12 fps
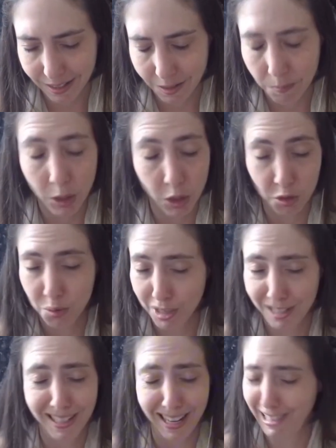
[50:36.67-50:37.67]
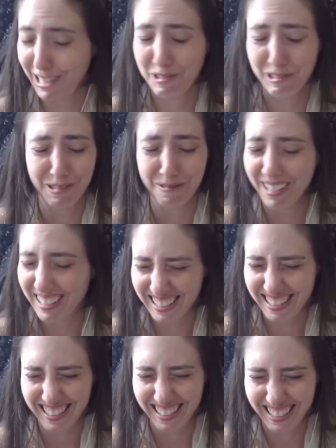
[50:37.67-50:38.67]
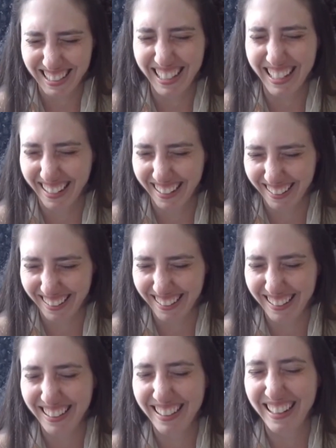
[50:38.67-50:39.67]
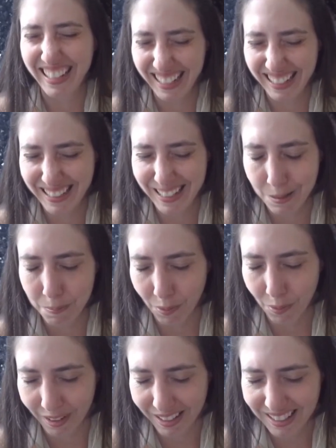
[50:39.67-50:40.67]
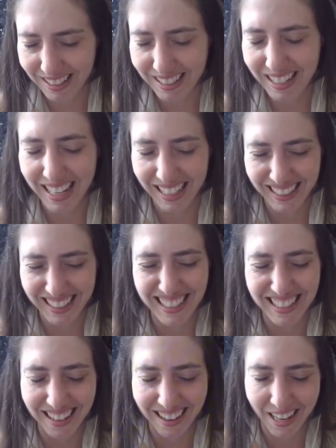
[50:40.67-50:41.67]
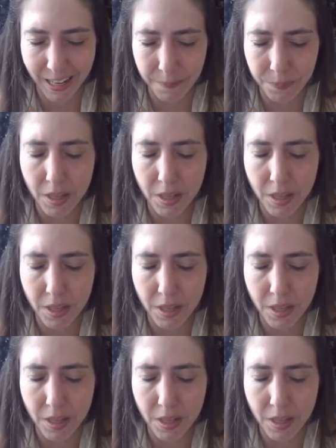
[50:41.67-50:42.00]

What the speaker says: because we're not the only ones here at this point, at this time,